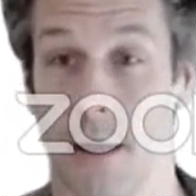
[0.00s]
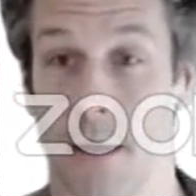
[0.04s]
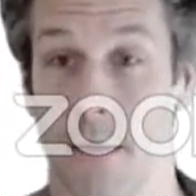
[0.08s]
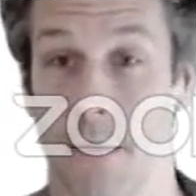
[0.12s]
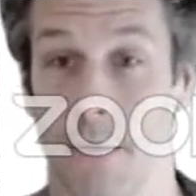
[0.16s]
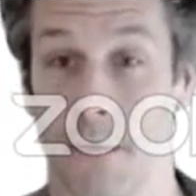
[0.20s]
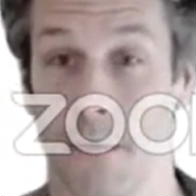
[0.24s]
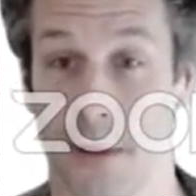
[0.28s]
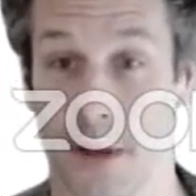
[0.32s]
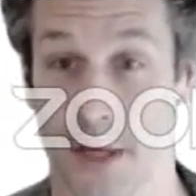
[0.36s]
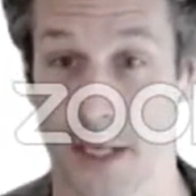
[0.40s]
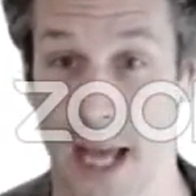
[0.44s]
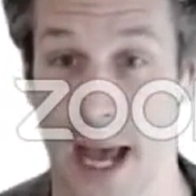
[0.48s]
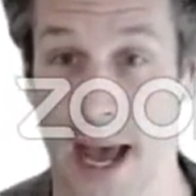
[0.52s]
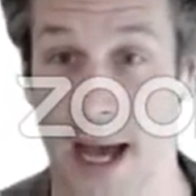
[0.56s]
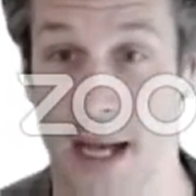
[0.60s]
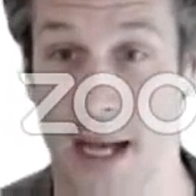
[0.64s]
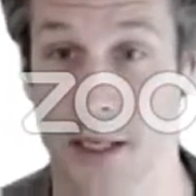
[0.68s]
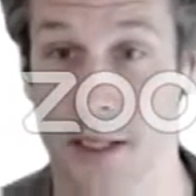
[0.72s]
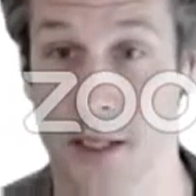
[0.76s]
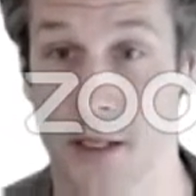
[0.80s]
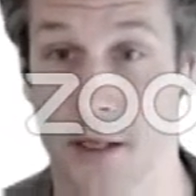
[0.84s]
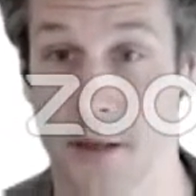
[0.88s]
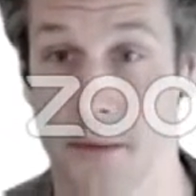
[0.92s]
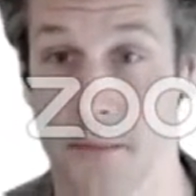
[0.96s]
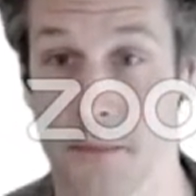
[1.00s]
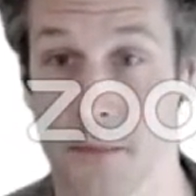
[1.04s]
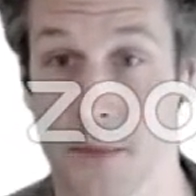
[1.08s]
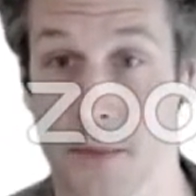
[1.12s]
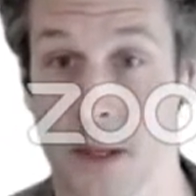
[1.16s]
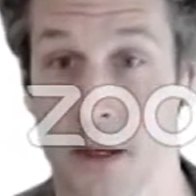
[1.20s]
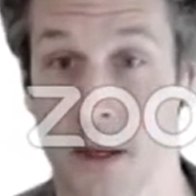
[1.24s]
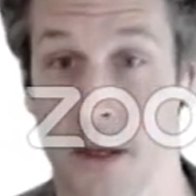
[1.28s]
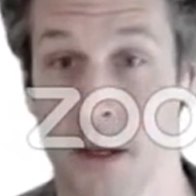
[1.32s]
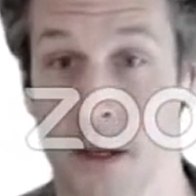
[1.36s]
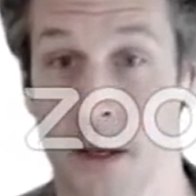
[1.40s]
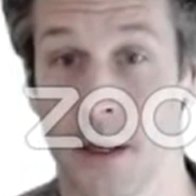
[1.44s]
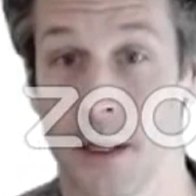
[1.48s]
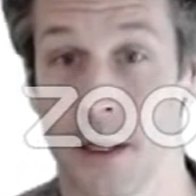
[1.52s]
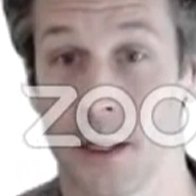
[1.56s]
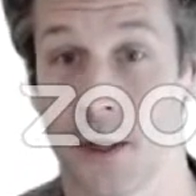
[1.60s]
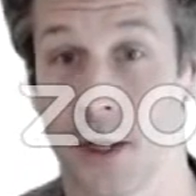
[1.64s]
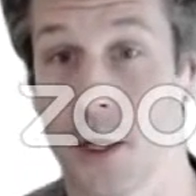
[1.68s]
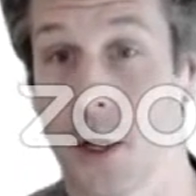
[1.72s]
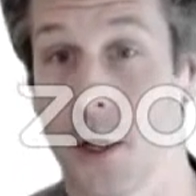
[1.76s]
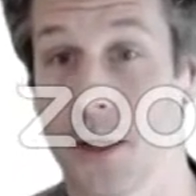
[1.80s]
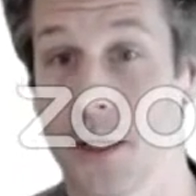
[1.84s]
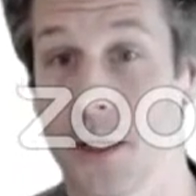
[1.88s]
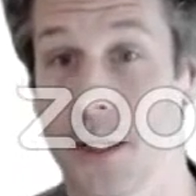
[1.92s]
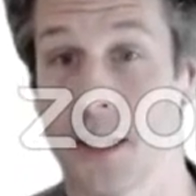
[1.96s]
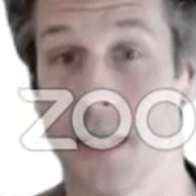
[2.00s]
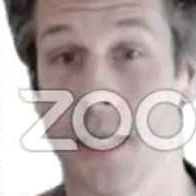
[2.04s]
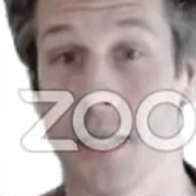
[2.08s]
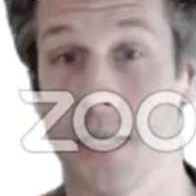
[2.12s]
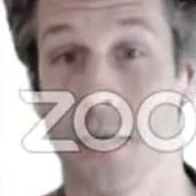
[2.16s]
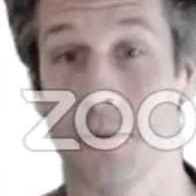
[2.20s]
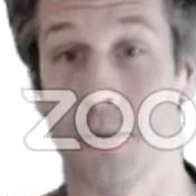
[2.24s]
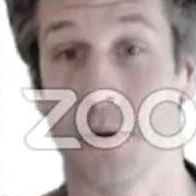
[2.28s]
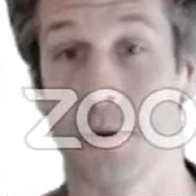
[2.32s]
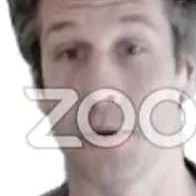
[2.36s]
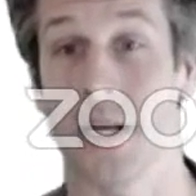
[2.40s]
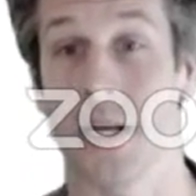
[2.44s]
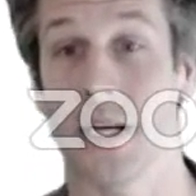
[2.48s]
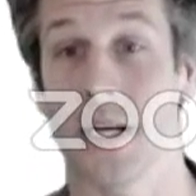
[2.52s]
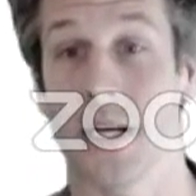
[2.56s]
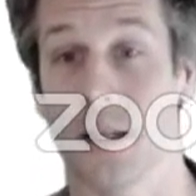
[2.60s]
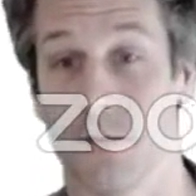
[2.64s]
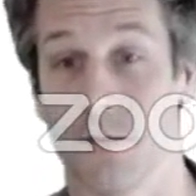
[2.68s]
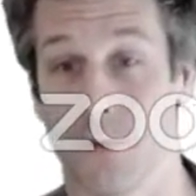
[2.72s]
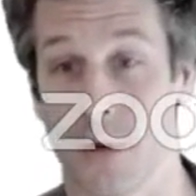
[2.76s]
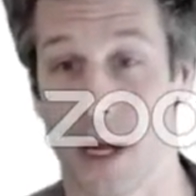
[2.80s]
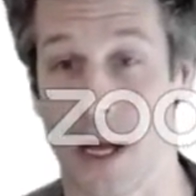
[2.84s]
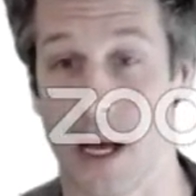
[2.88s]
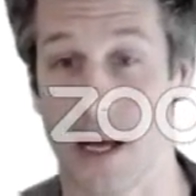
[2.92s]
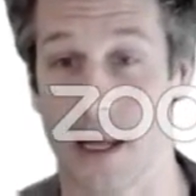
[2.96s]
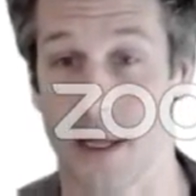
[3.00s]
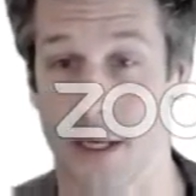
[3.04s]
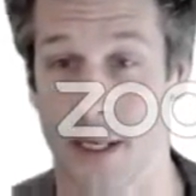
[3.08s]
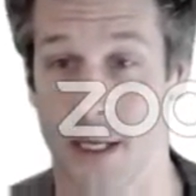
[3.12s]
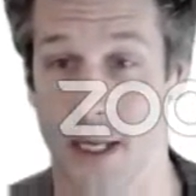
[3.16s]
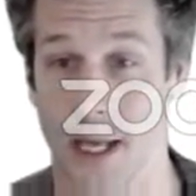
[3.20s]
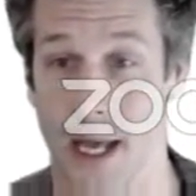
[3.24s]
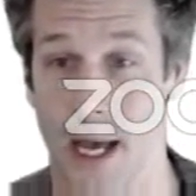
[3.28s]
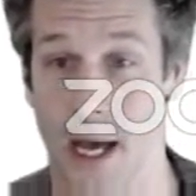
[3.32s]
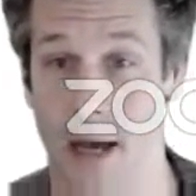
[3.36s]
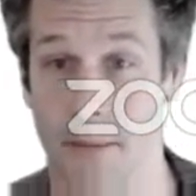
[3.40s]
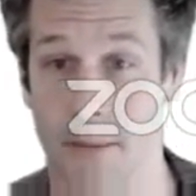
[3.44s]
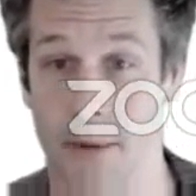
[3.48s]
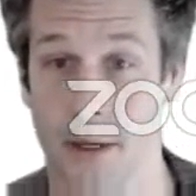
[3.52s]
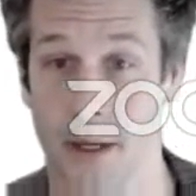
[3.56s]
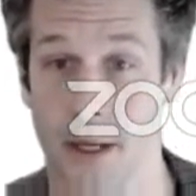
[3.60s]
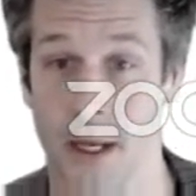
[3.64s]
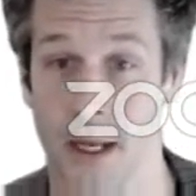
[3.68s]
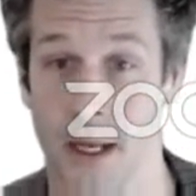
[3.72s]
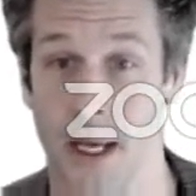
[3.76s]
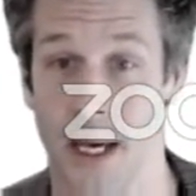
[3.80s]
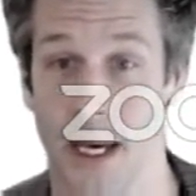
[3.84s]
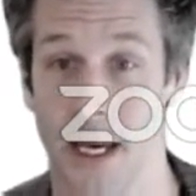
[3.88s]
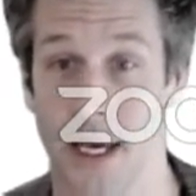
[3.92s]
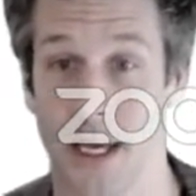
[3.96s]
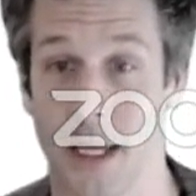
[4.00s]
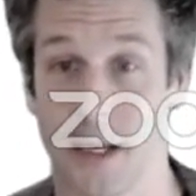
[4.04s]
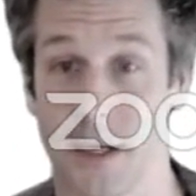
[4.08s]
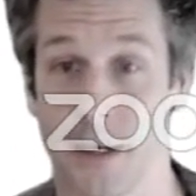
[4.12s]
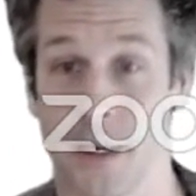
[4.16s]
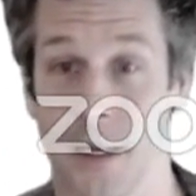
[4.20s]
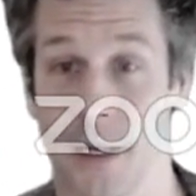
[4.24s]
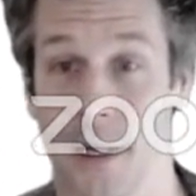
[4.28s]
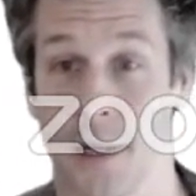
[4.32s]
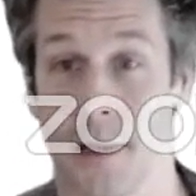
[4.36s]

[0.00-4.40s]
for the task. So I call this thing the predictive reality gap. And